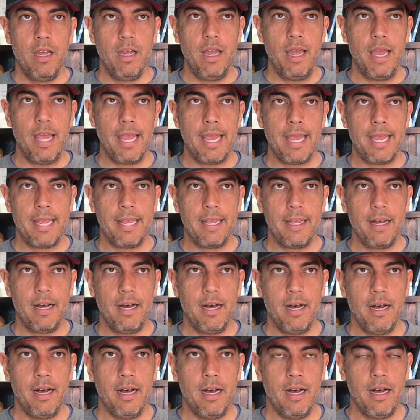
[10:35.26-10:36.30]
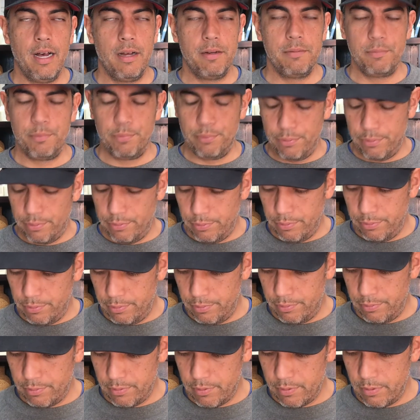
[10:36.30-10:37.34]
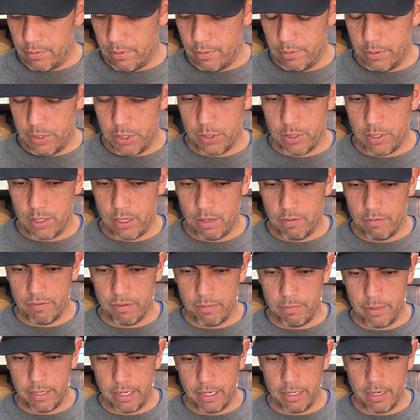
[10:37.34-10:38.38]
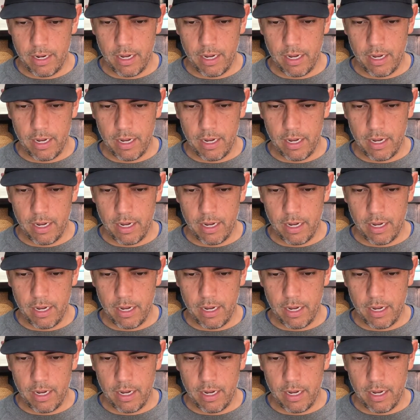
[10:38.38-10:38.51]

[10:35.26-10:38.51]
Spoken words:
a what would you call it? From a